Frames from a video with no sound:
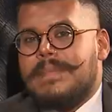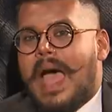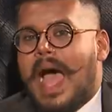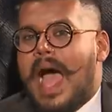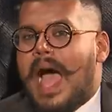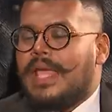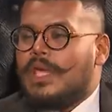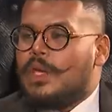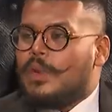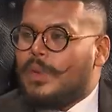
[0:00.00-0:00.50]

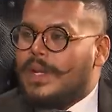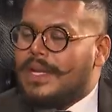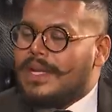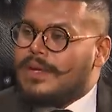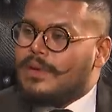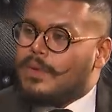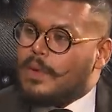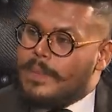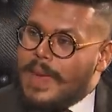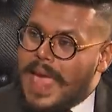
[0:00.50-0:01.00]
Are you in
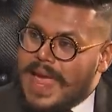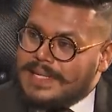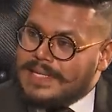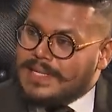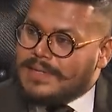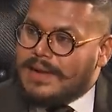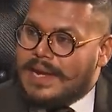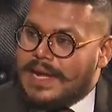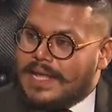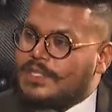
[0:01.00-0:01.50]
a
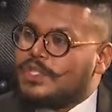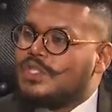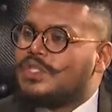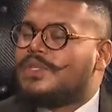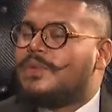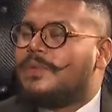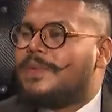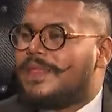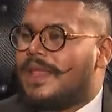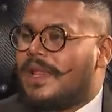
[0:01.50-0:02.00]
romantic
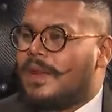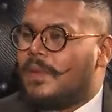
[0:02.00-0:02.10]
relationship with